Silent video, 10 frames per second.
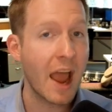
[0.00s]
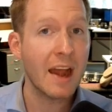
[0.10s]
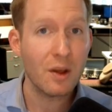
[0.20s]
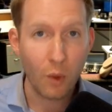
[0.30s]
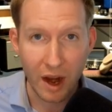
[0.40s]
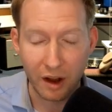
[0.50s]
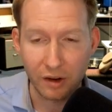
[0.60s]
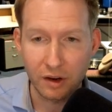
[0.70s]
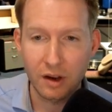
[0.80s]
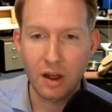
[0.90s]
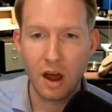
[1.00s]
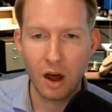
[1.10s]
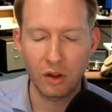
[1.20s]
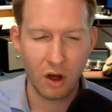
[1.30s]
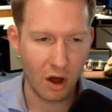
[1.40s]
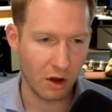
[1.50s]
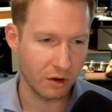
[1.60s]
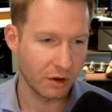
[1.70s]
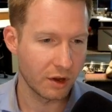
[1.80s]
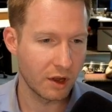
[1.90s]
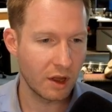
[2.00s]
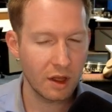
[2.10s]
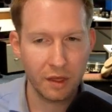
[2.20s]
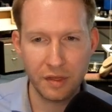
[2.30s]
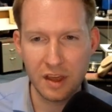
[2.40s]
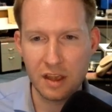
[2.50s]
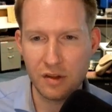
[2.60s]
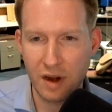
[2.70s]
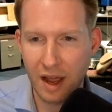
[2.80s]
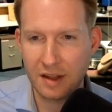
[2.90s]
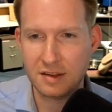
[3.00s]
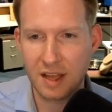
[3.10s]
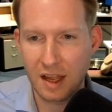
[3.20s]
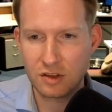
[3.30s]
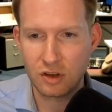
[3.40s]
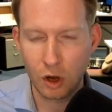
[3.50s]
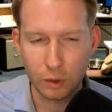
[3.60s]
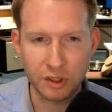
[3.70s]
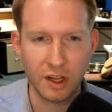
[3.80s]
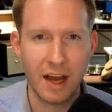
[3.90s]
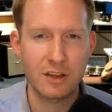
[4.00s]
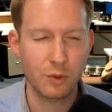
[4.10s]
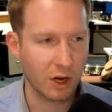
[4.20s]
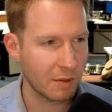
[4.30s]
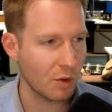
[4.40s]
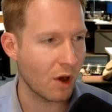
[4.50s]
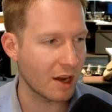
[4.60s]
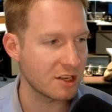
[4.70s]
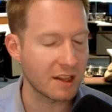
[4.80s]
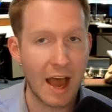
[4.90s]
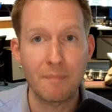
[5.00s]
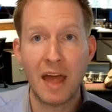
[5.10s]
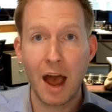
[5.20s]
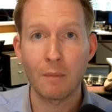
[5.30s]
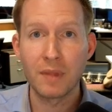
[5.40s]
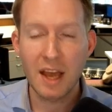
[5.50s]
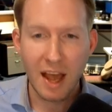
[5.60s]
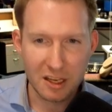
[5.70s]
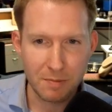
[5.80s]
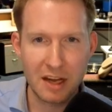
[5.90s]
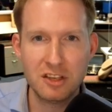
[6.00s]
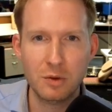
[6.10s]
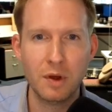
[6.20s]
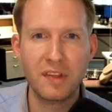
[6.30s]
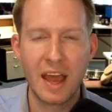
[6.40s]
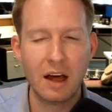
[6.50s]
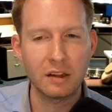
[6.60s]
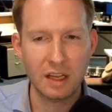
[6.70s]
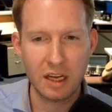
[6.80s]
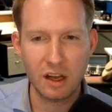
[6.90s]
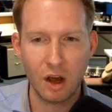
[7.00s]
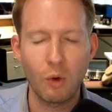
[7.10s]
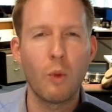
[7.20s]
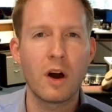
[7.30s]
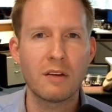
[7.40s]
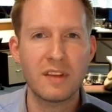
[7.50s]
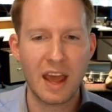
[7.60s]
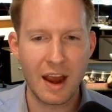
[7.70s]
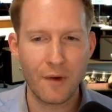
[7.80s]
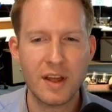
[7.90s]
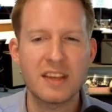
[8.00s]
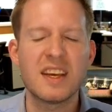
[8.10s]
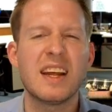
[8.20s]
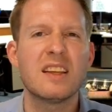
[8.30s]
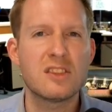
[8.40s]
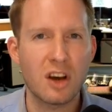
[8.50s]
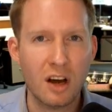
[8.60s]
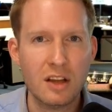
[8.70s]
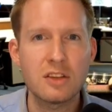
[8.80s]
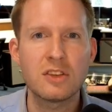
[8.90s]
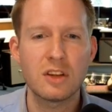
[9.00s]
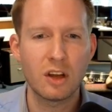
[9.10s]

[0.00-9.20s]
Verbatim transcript: anywhere along the United States coastline. So we're going to be watching that. Now, as mentioned with the El Nino, one of the areas that it does